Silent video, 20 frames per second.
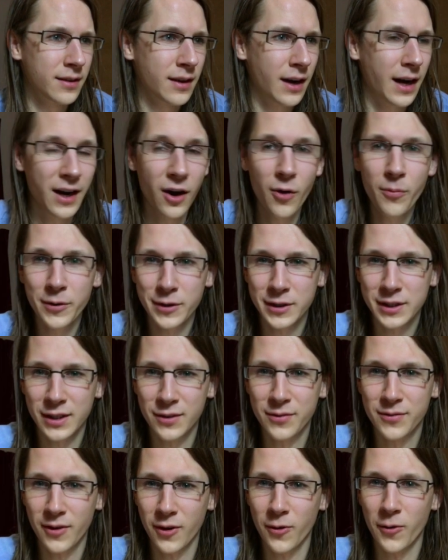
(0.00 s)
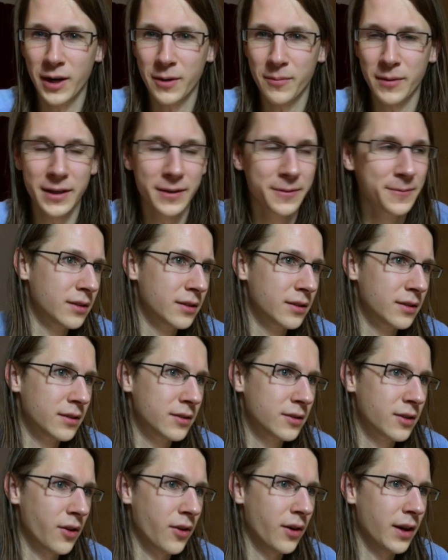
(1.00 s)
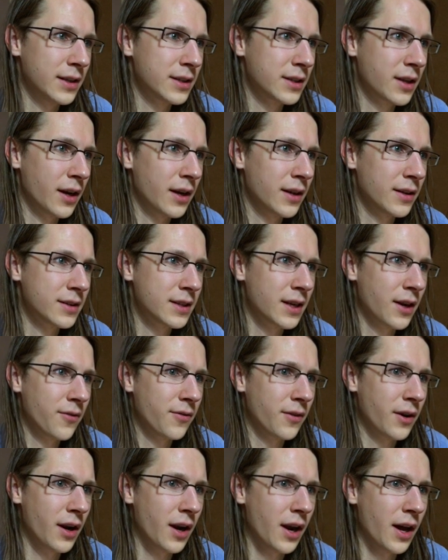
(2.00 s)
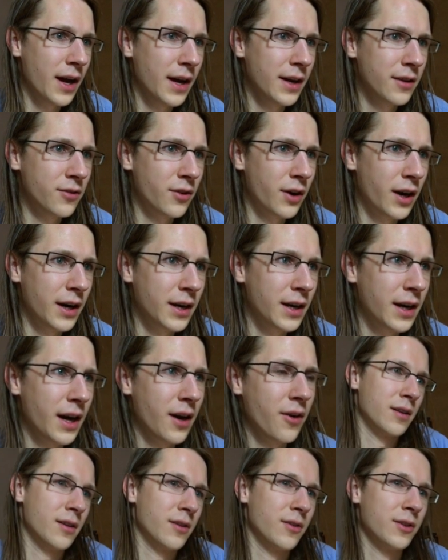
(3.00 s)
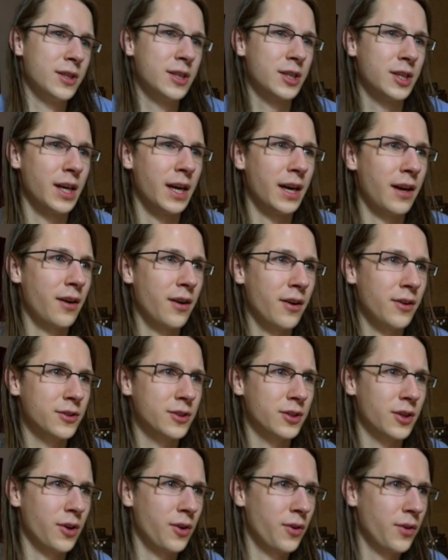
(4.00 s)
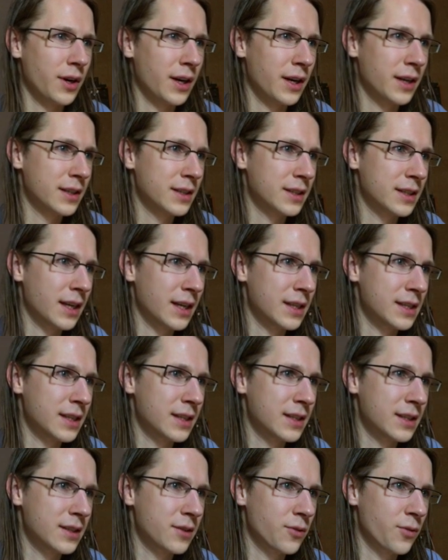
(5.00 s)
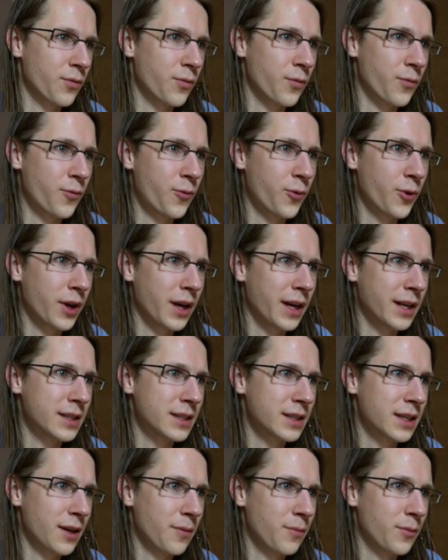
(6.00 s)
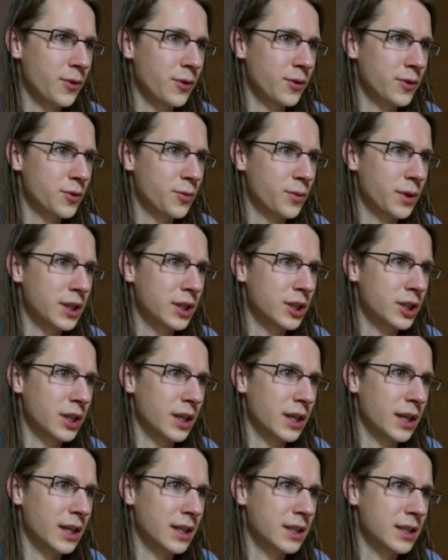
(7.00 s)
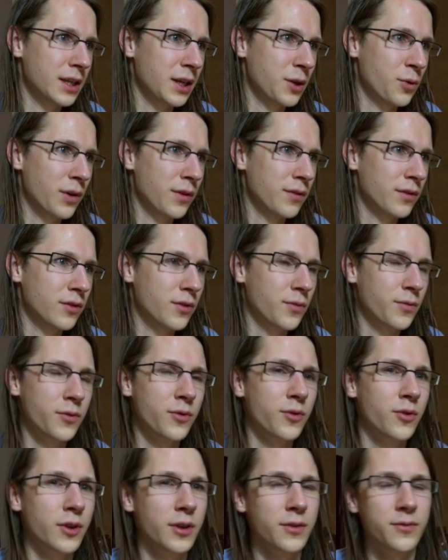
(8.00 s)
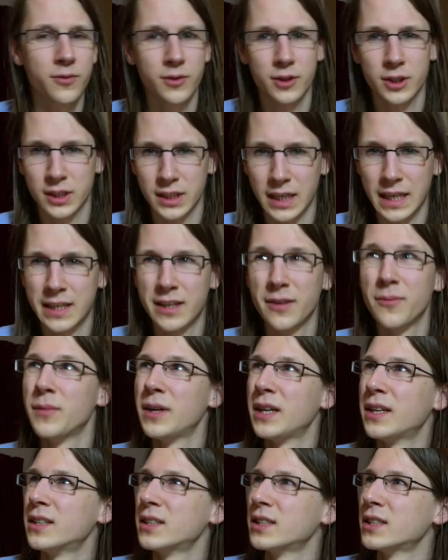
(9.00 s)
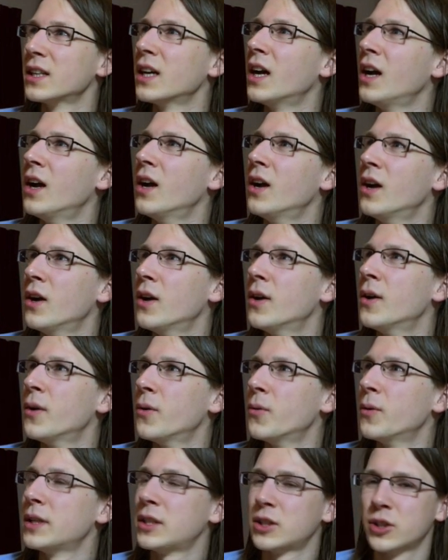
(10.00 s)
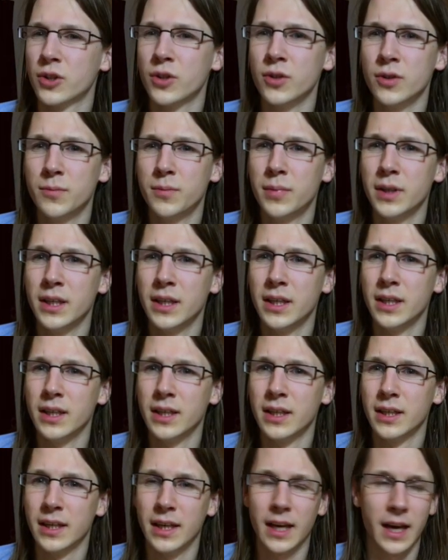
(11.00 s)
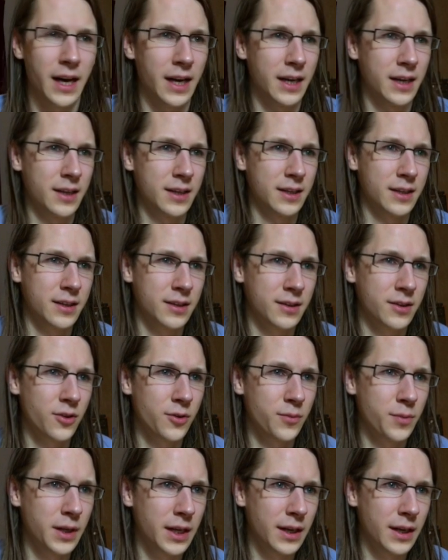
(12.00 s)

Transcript: I hope you're still following me. So it's got itself aligned right now on the snare also, and it says it's 48 samples, which is equivalent of 34 centimeters, which could be, yeah, could be